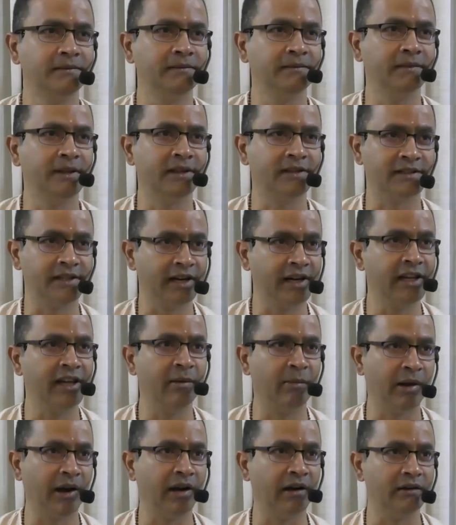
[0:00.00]
They study a
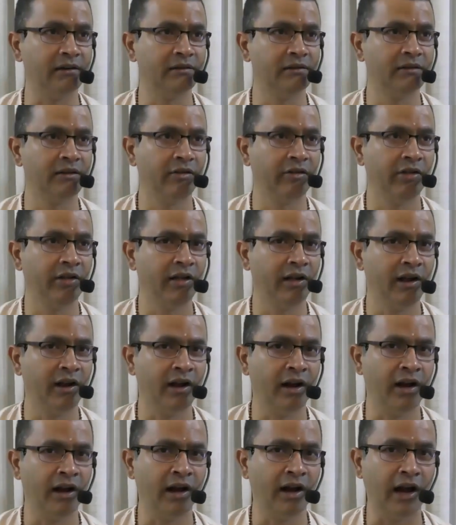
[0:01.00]
man.
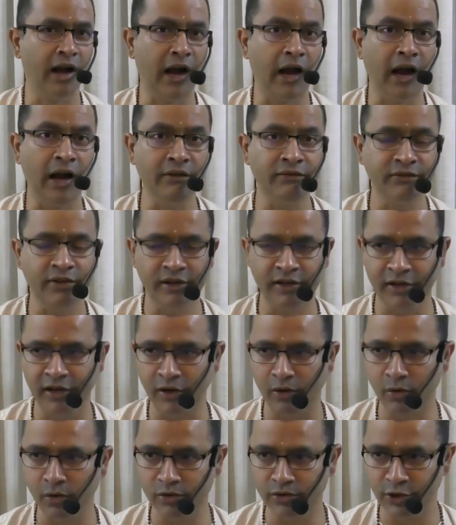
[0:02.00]
After he
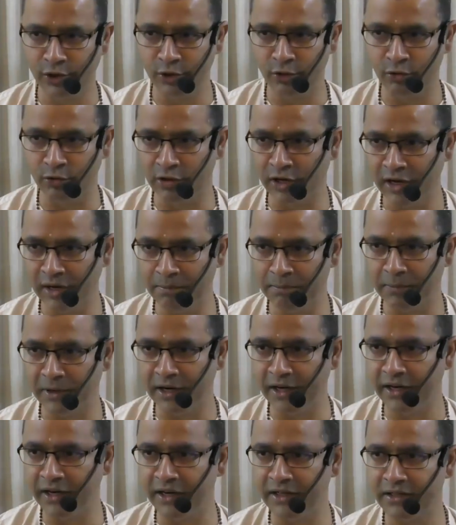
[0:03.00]
goes into deep
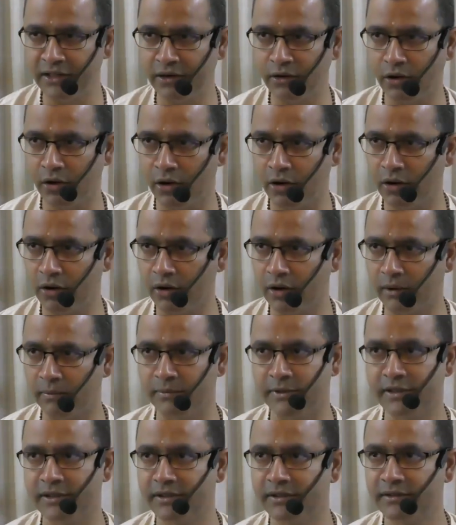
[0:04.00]
meditation, aura
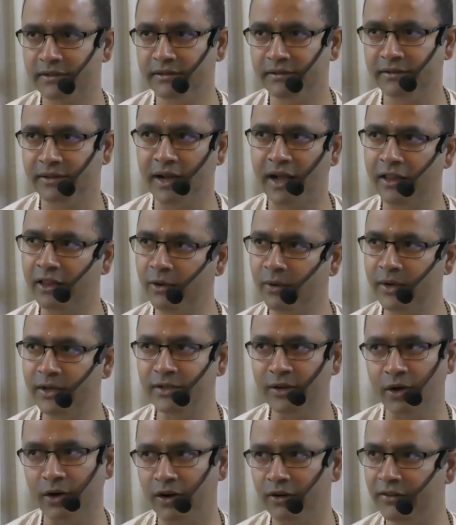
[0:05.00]
comes. Otherwise,
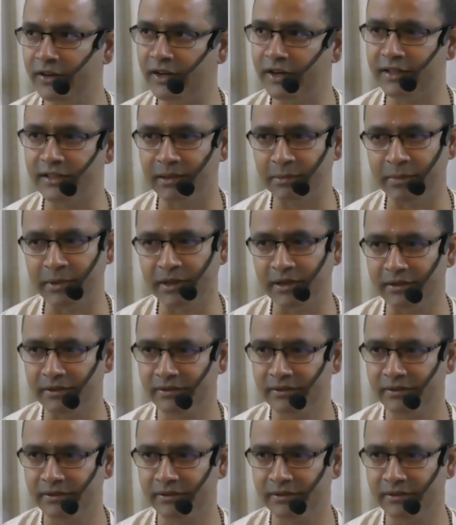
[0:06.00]
aura will disappear.